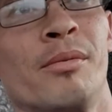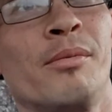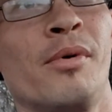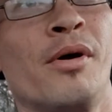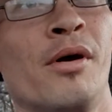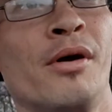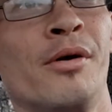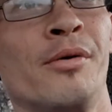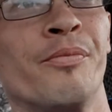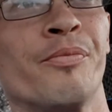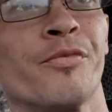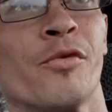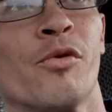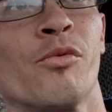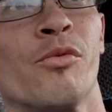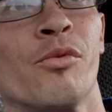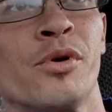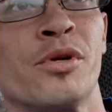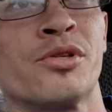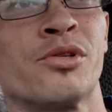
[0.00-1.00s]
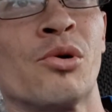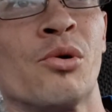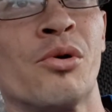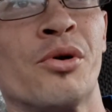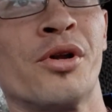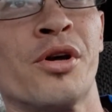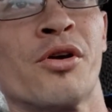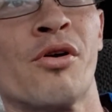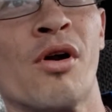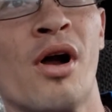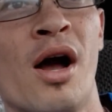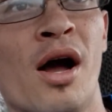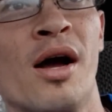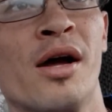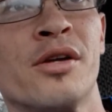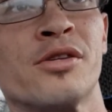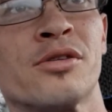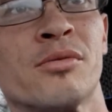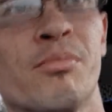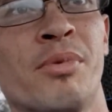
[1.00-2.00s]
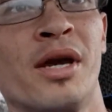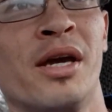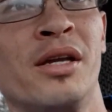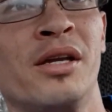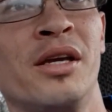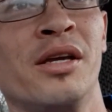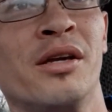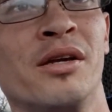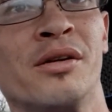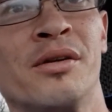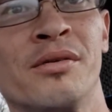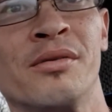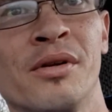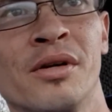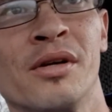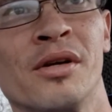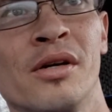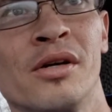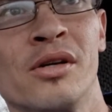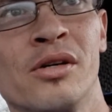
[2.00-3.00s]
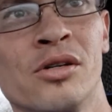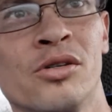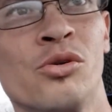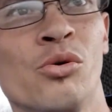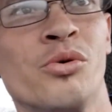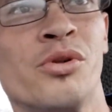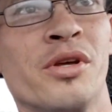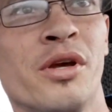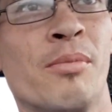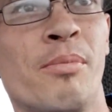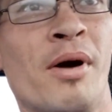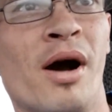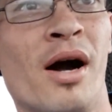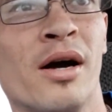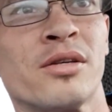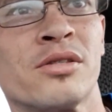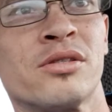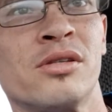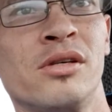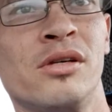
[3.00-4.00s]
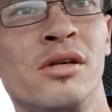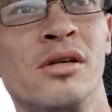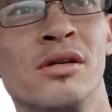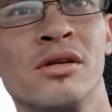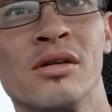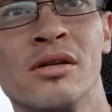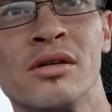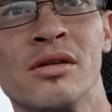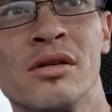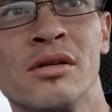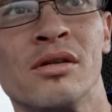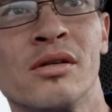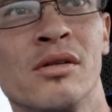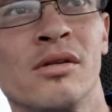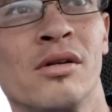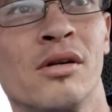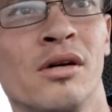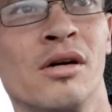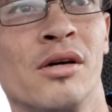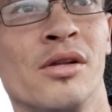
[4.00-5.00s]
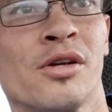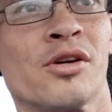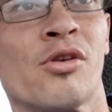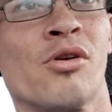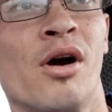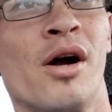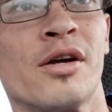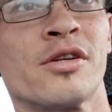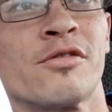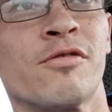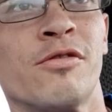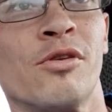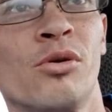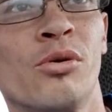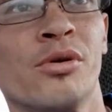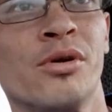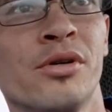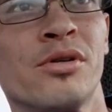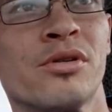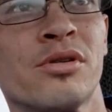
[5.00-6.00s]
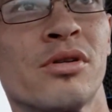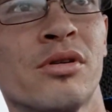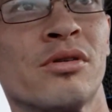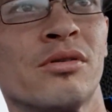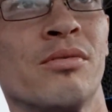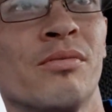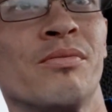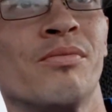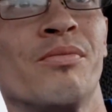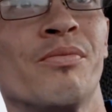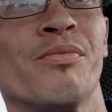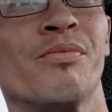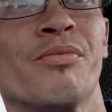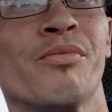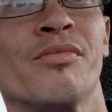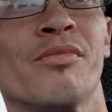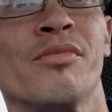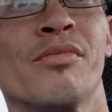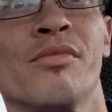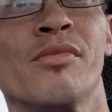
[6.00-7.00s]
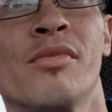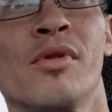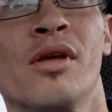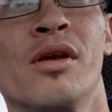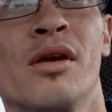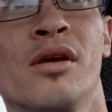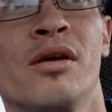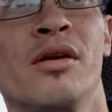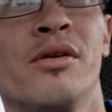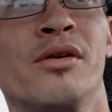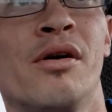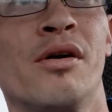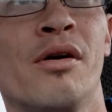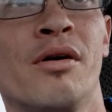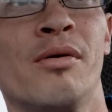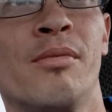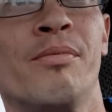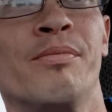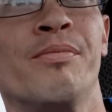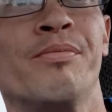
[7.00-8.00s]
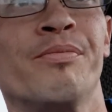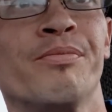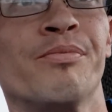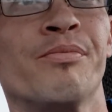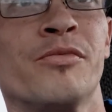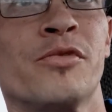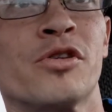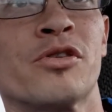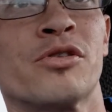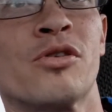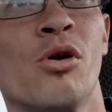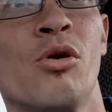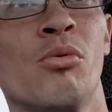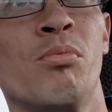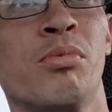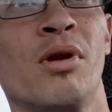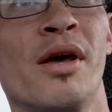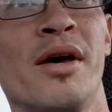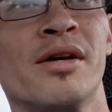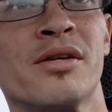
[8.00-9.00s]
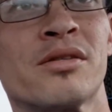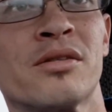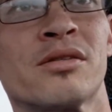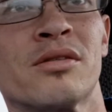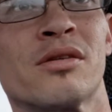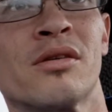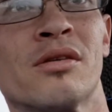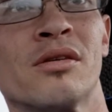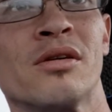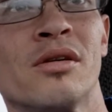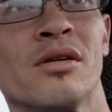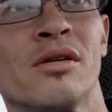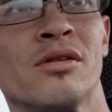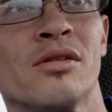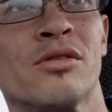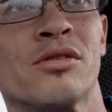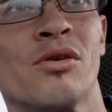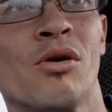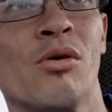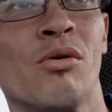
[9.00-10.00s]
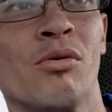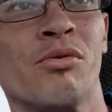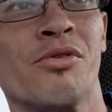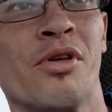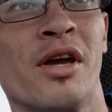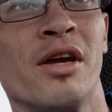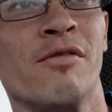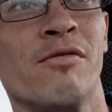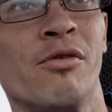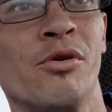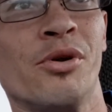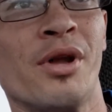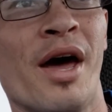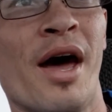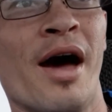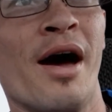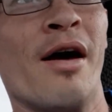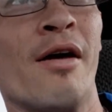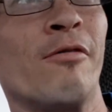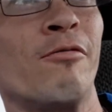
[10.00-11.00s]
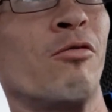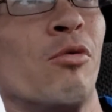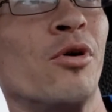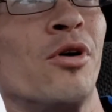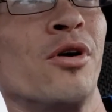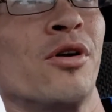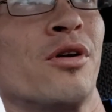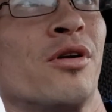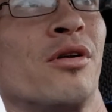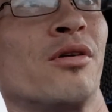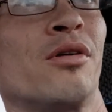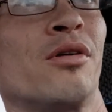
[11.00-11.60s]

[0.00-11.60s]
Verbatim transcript: uh, restoring a garage and painting and doing the epoxy on the garage floors. And um, just so blessed so thankful to have work